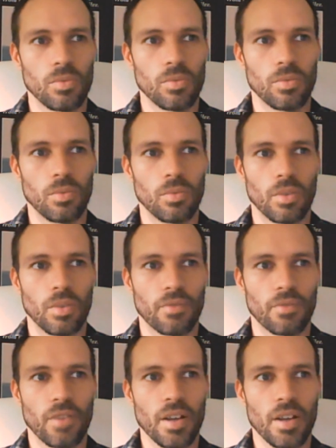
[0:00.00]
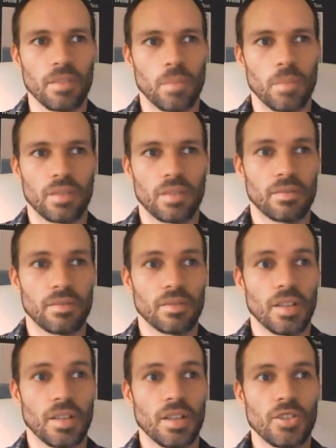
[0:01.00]
wanna fight, but
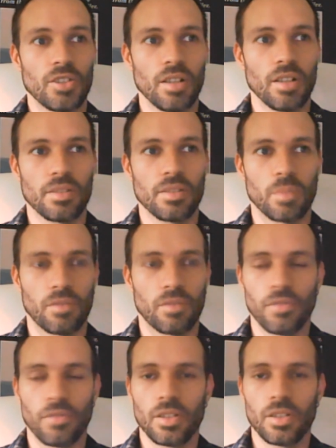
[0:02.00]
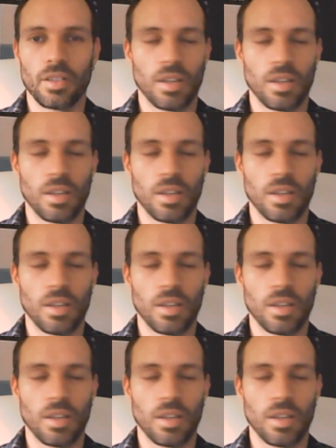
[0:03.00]
jealous but funny.